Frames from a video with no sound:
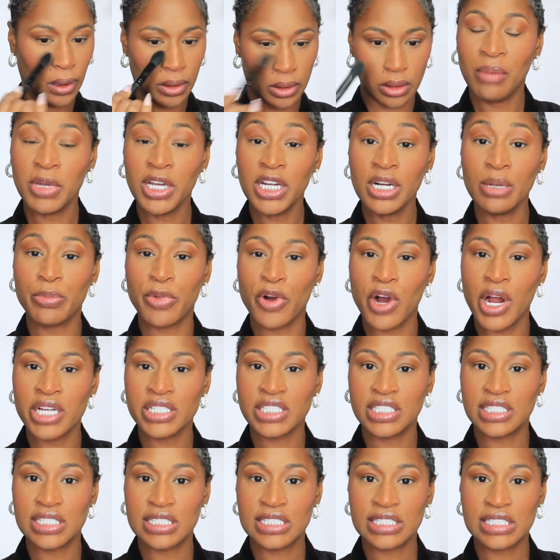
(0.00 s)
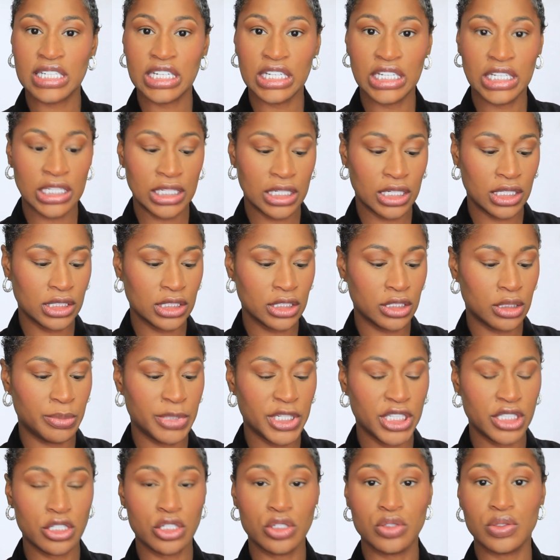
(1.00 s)
I'm gonna bronze the skin a little
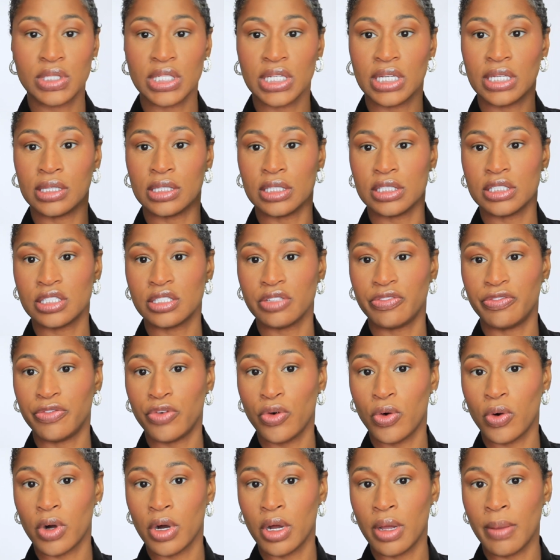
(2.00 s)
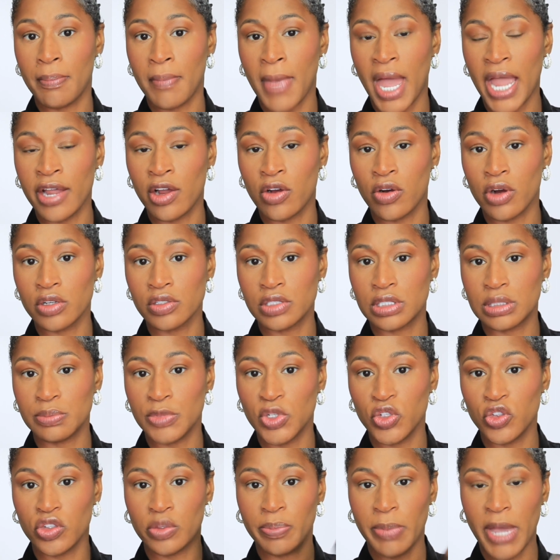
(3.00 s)
bit using the Sephora Micro
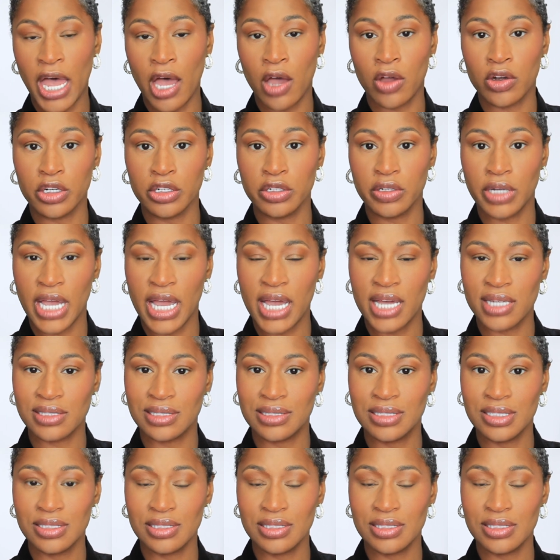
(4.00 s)
Smooth Powder, you guys.